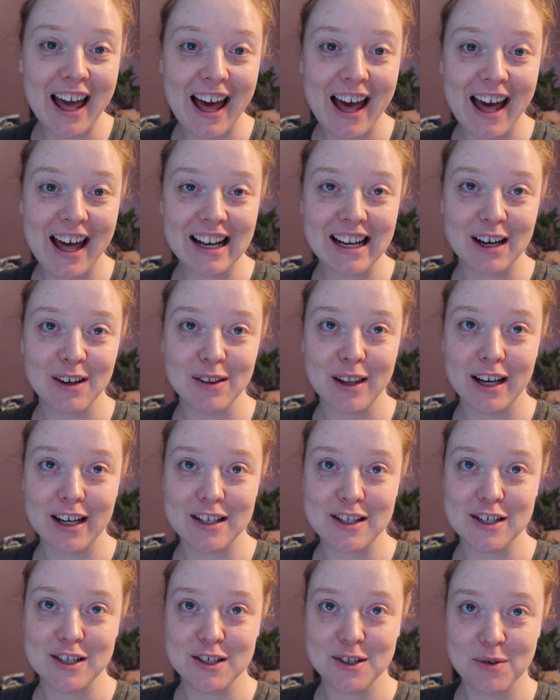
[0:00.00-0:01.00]
and I would
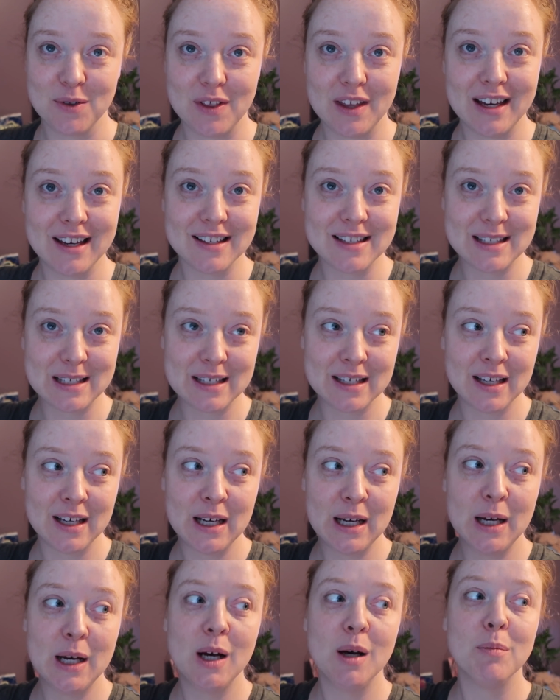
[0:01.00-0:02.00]
like to do this
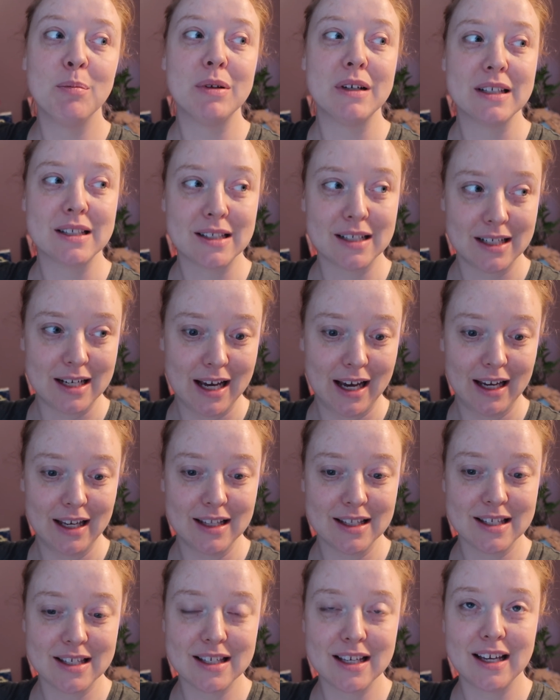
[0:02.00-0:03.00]
plus
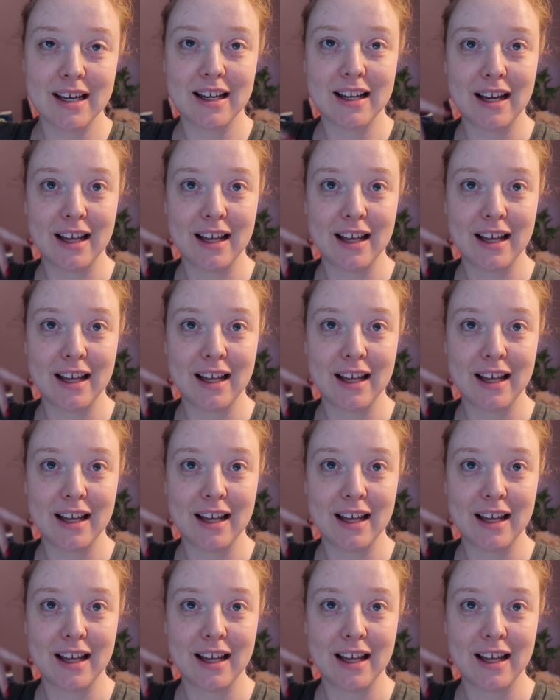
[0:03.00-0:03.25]
tonight's,